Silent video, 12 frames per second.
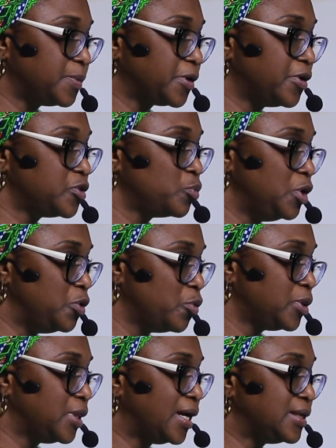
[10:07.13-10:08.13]
because we
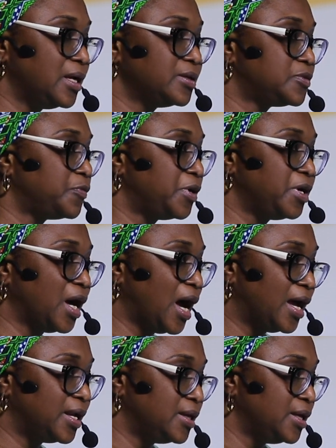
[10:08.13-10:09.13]
know that there's very
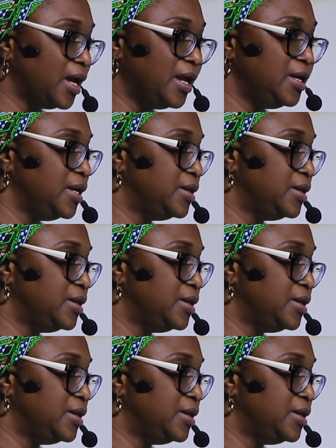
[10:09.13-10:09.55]
hardly any